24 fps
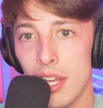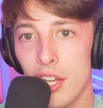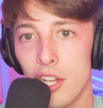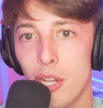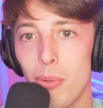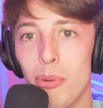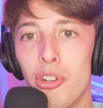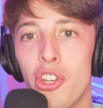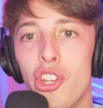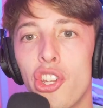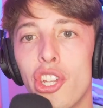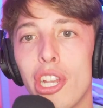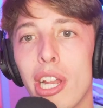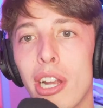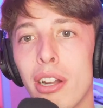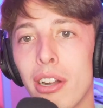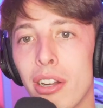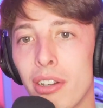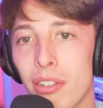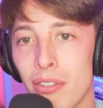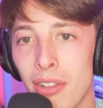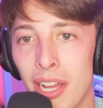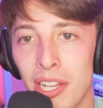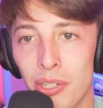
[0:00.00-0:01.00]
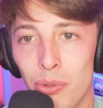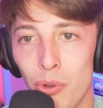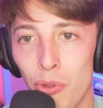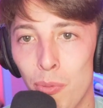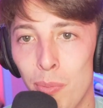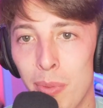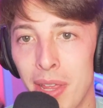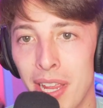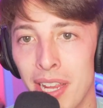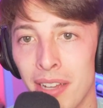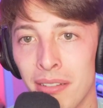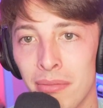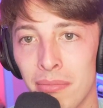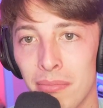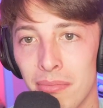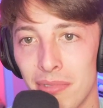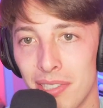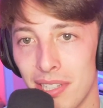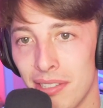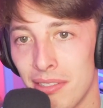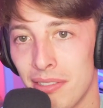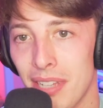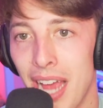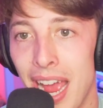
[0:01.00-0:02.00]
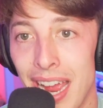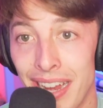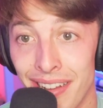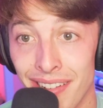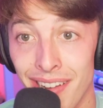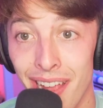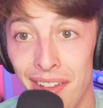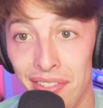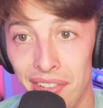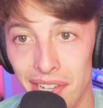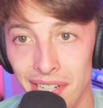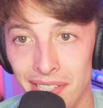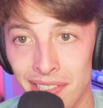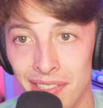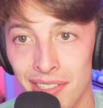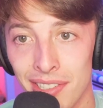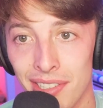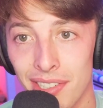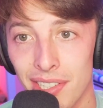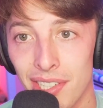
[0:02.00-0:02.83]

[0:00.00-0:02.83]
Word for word: She would share her lunch with me since I had nothing.